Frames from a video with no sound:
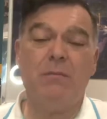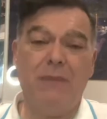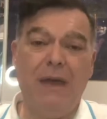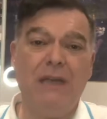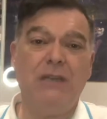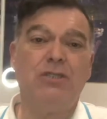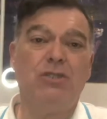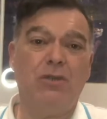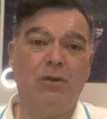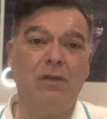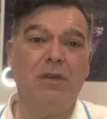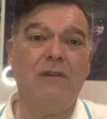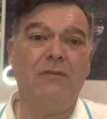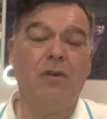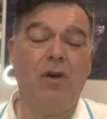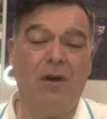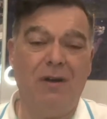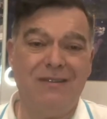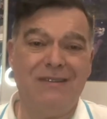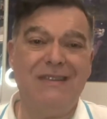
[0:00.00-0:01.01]
Make sure you've
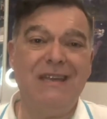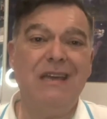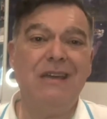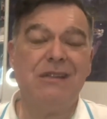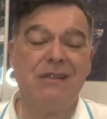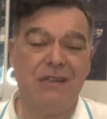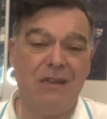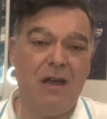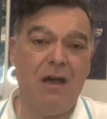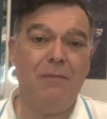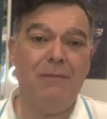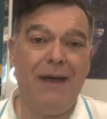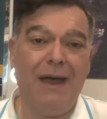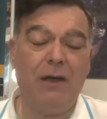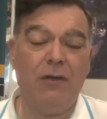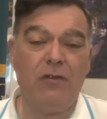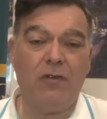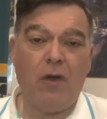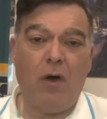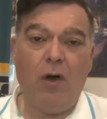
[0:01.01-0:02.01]
got a decent
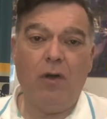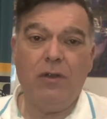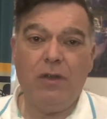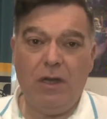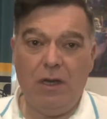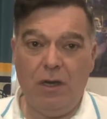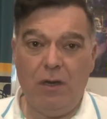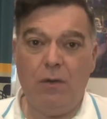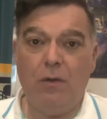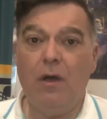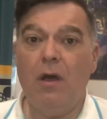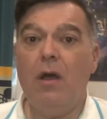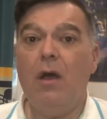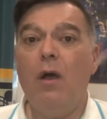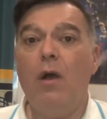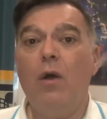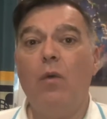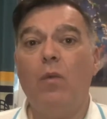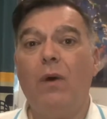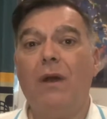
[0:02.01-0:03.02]
amount on you.
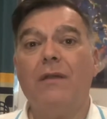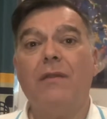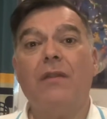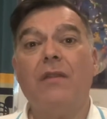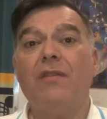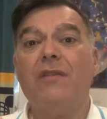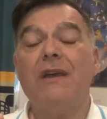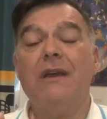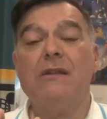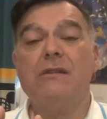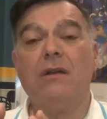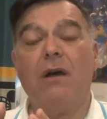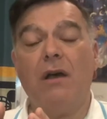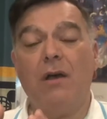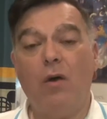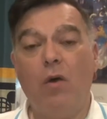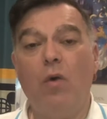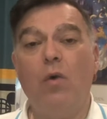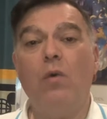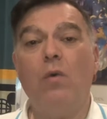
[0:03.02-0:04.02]
One of the things I
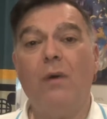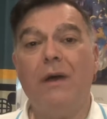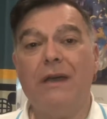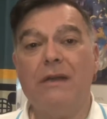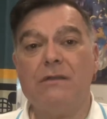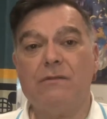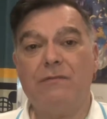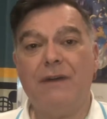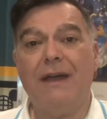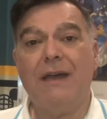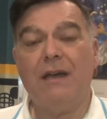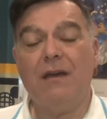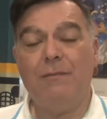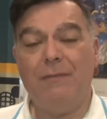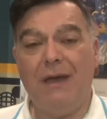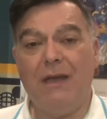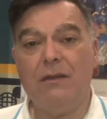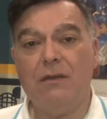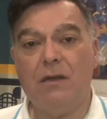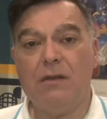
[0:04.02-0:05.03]
always
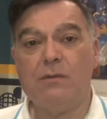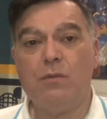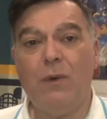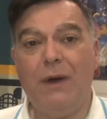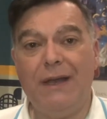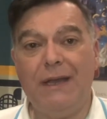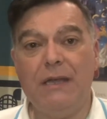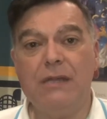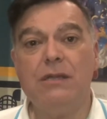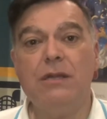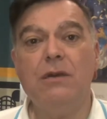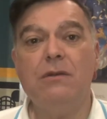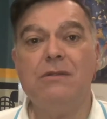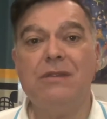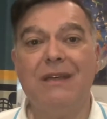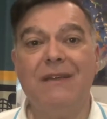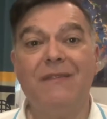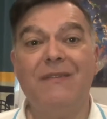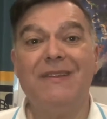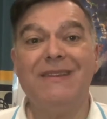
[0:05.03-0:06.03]
recommend as well is
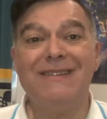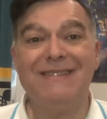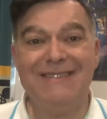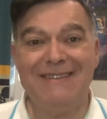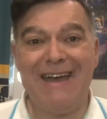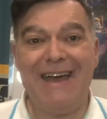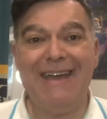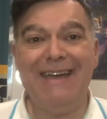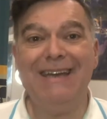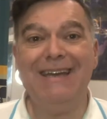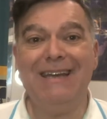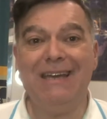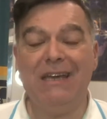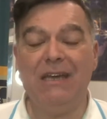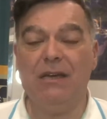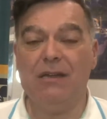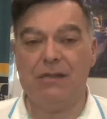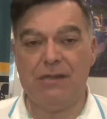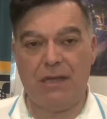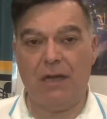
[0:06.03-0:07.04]
using the
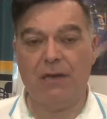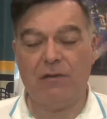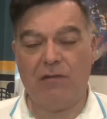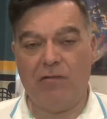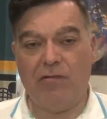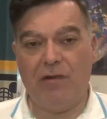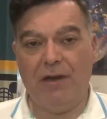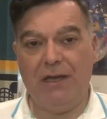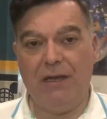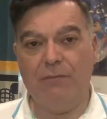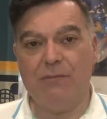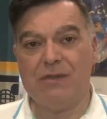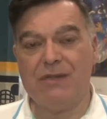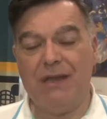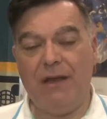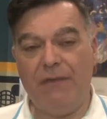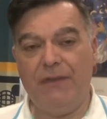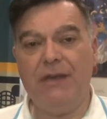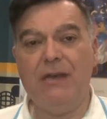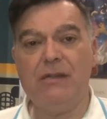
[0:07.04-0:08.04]
daily sun creams.
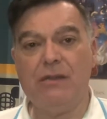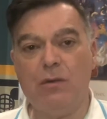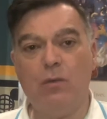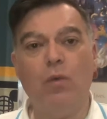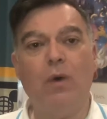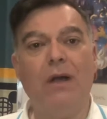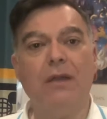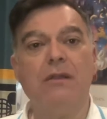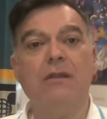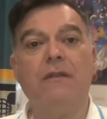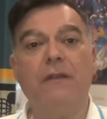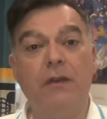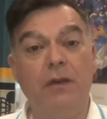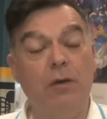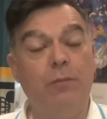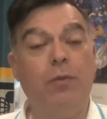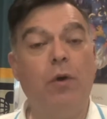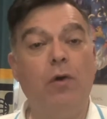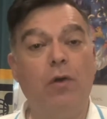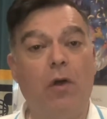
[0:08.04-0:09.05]
Now these are ones that
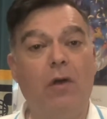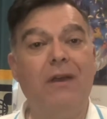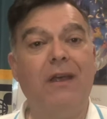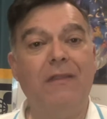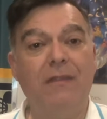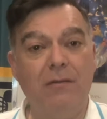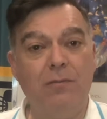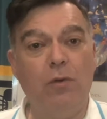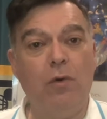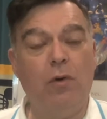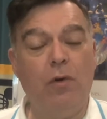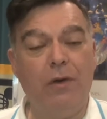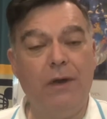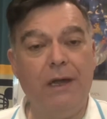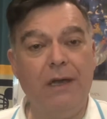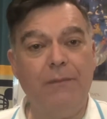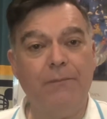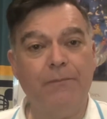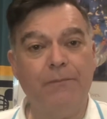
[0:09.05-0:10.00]
you put on in the morning.